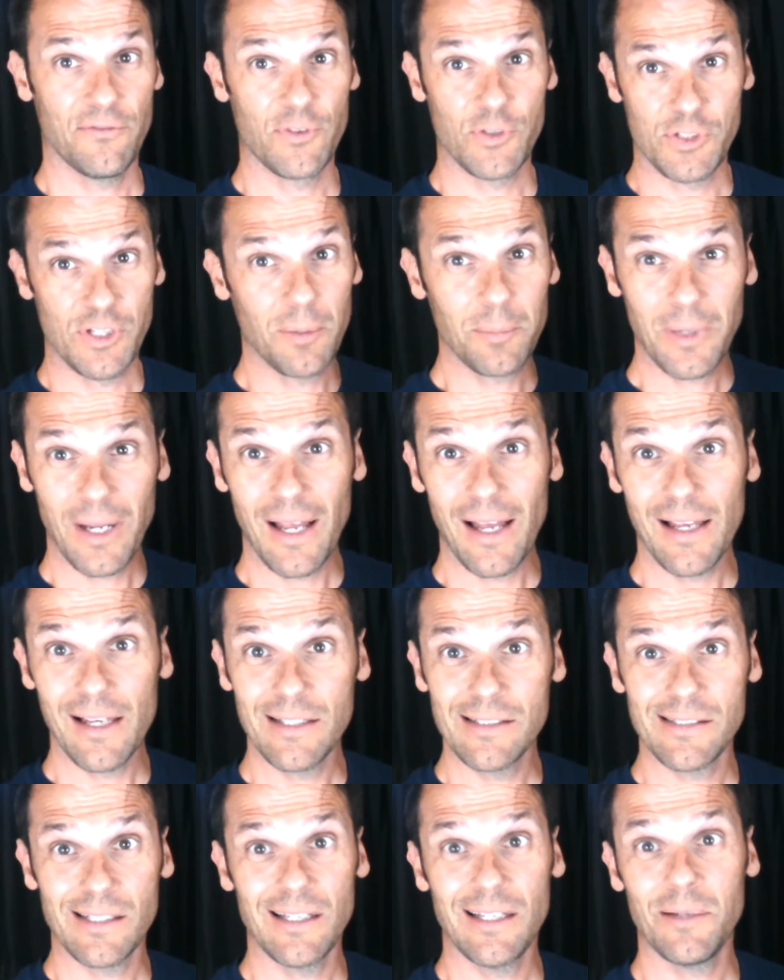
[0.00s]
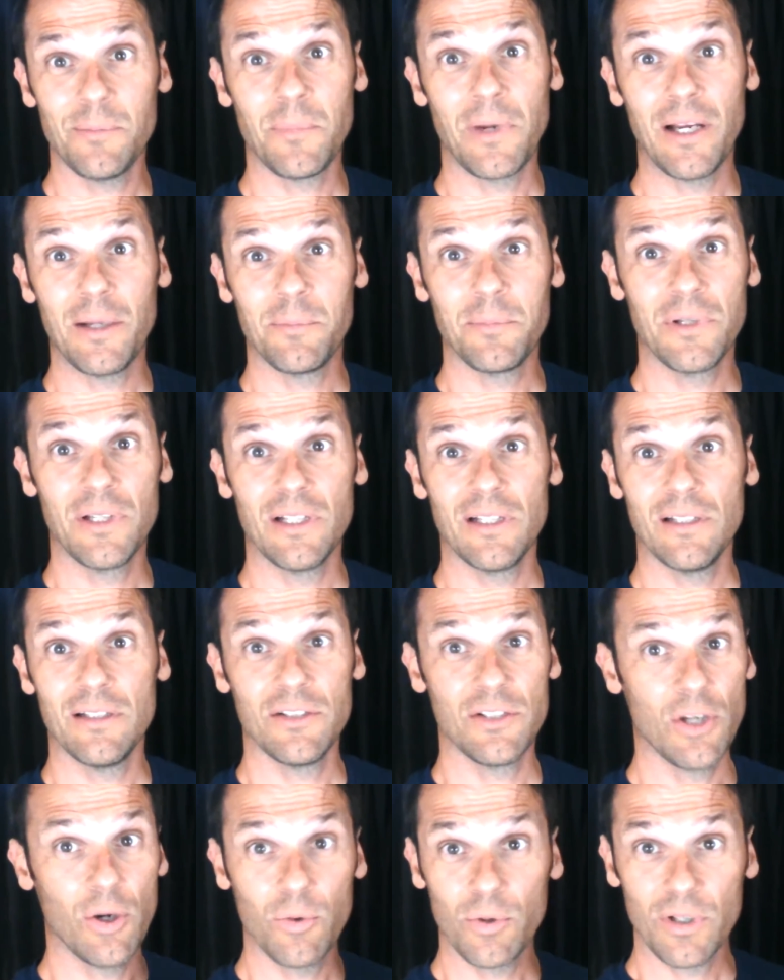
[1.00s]
For some guys, it might be
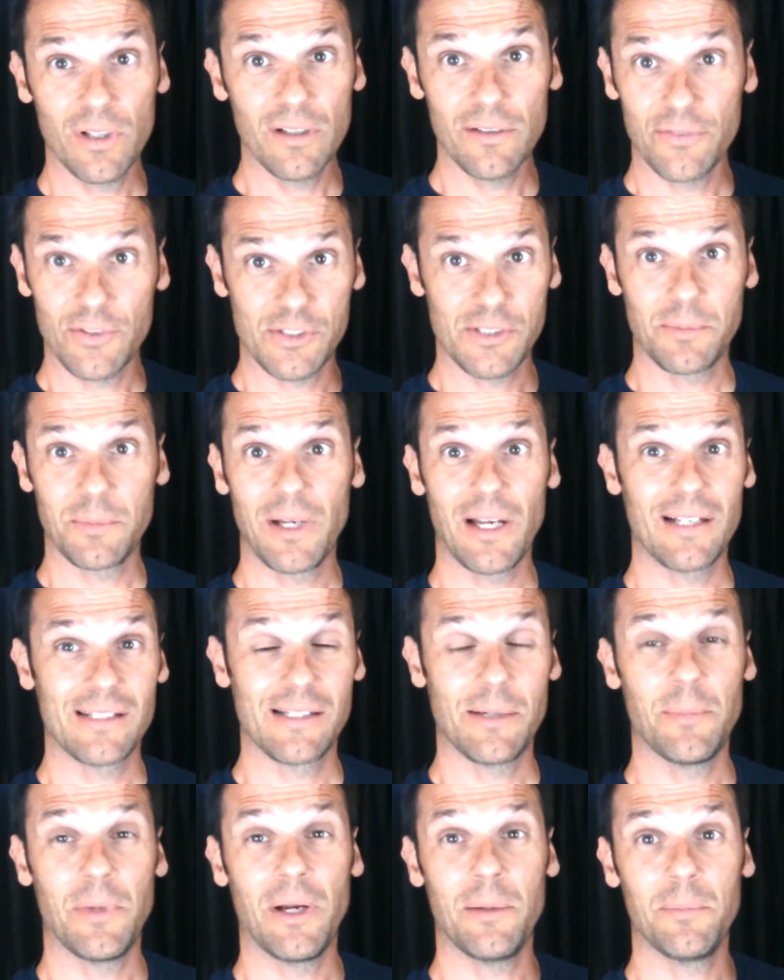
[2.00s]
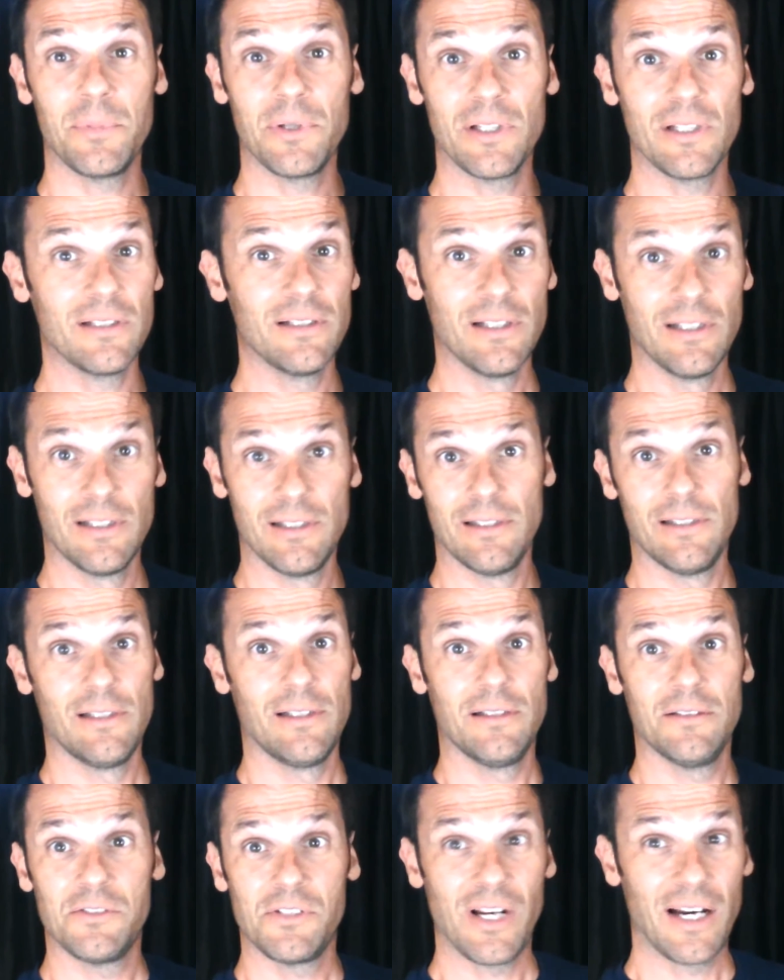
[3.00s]
yoga. For some guys, it might be
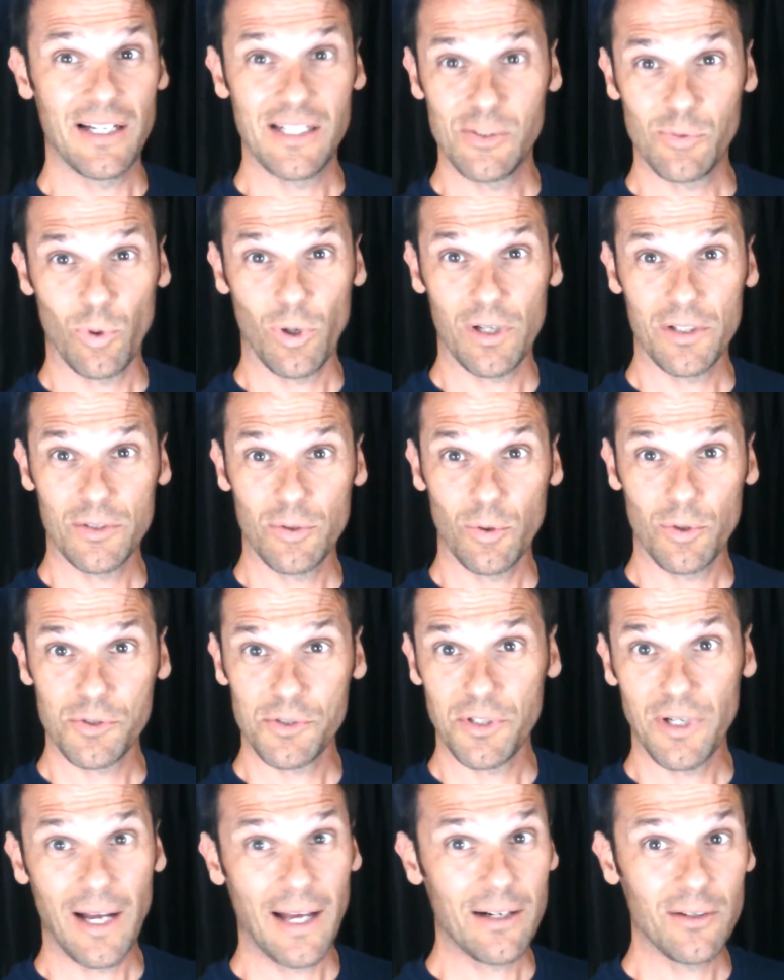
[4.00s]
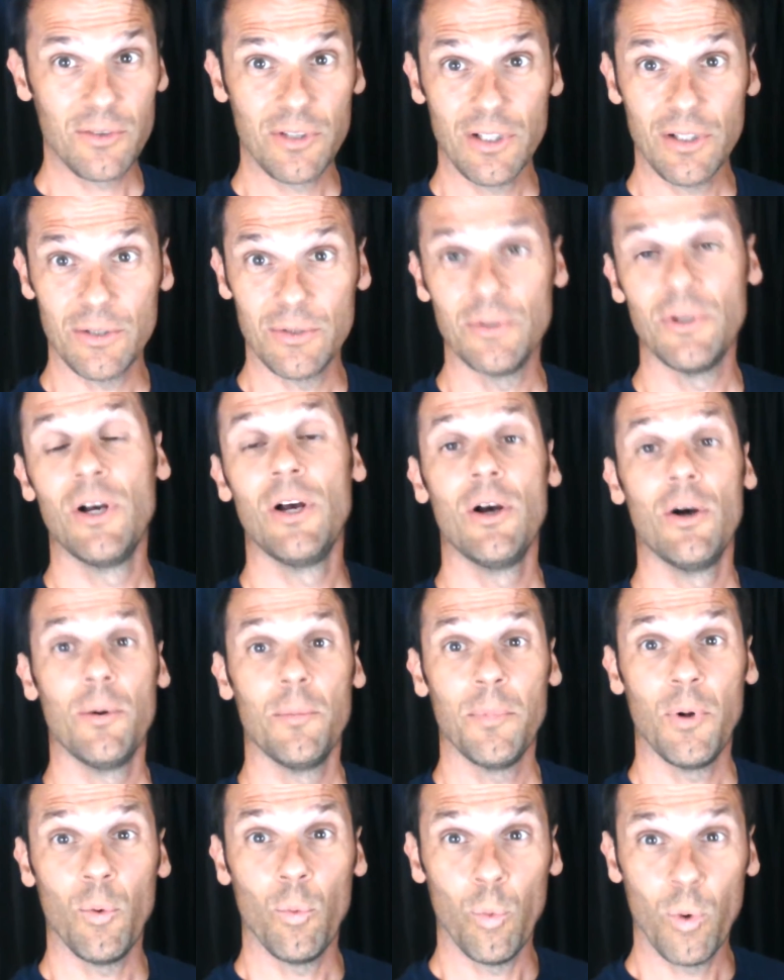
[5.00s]
Chinese water torture. I don't know.
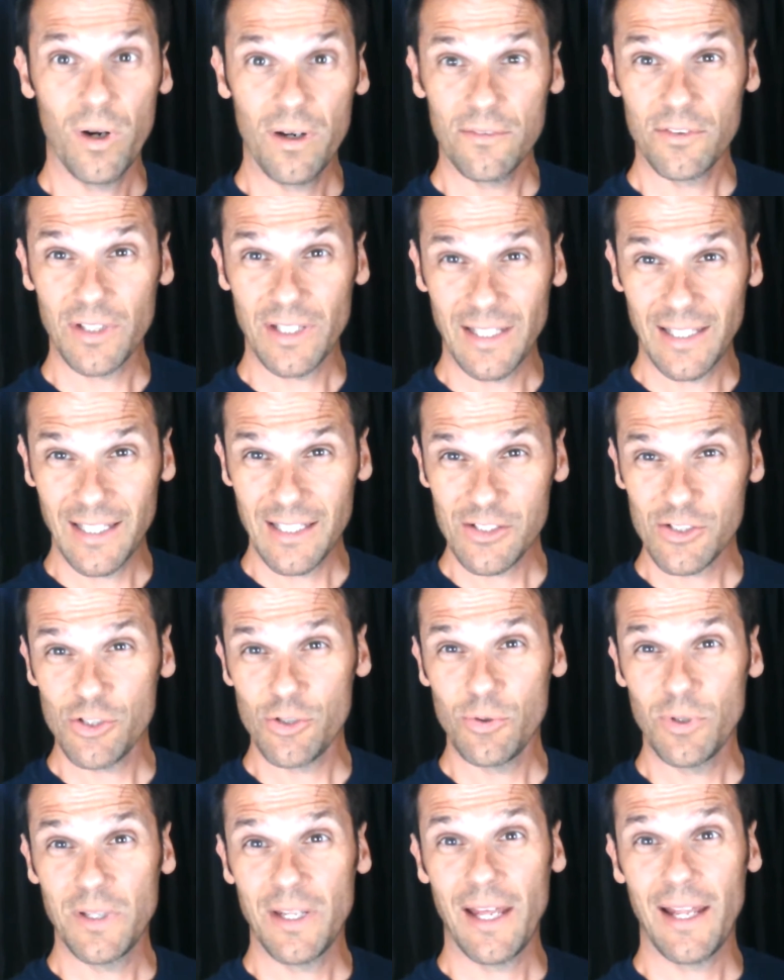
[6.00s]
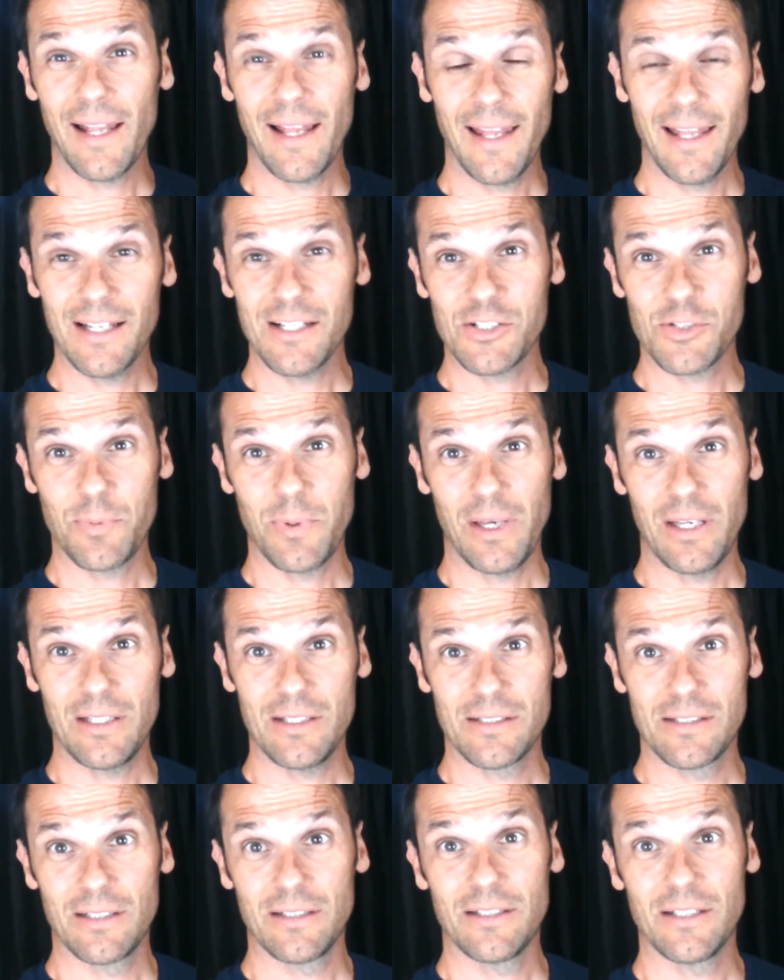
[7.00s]
But whatever gets you in that
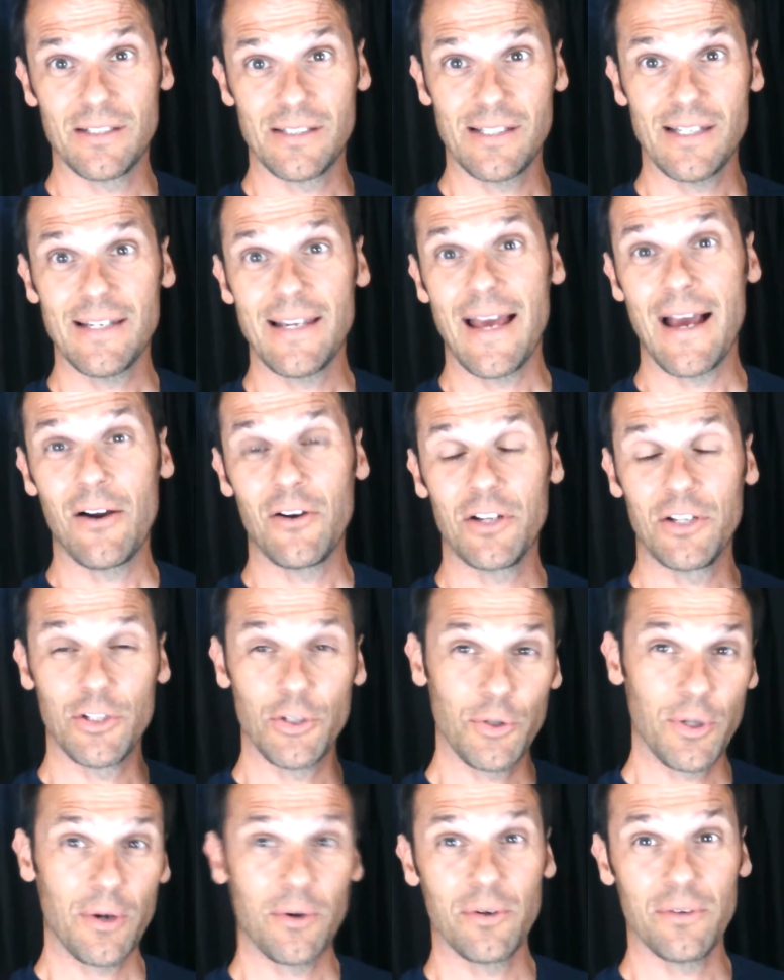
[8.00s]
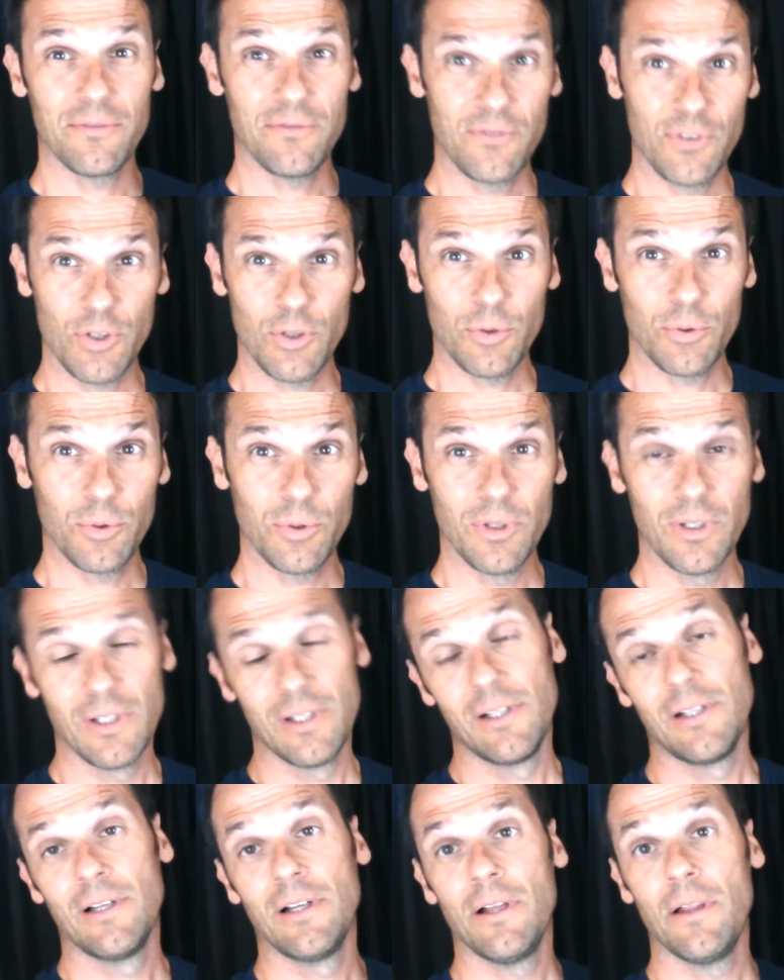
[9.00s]
headspace to sit down and do that
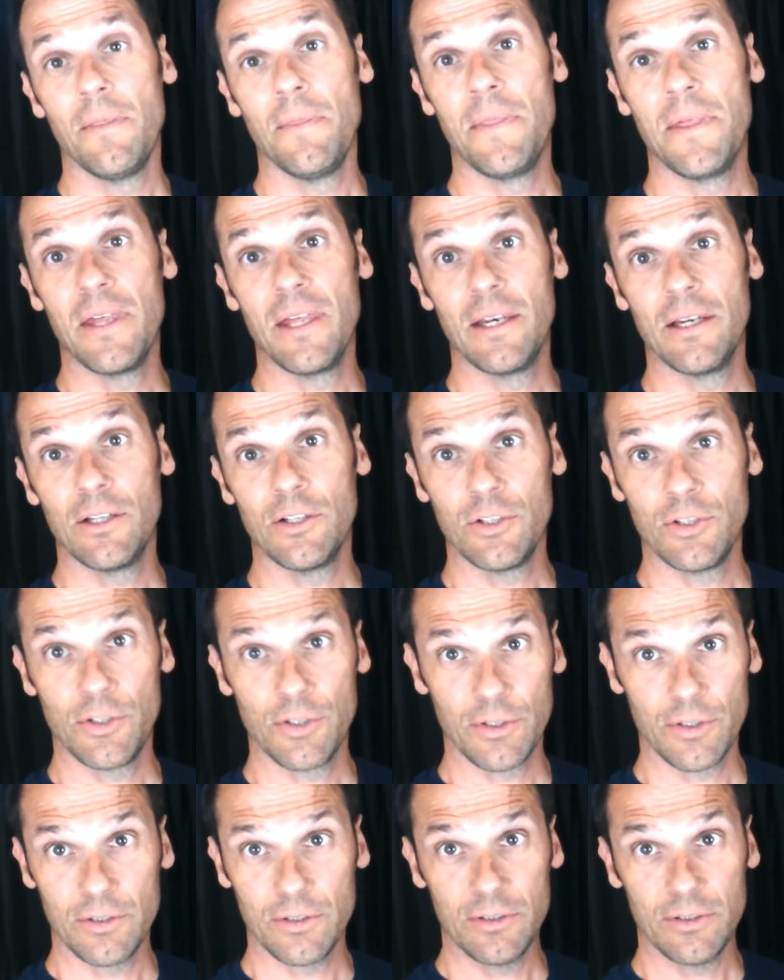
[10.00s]
review, then you're,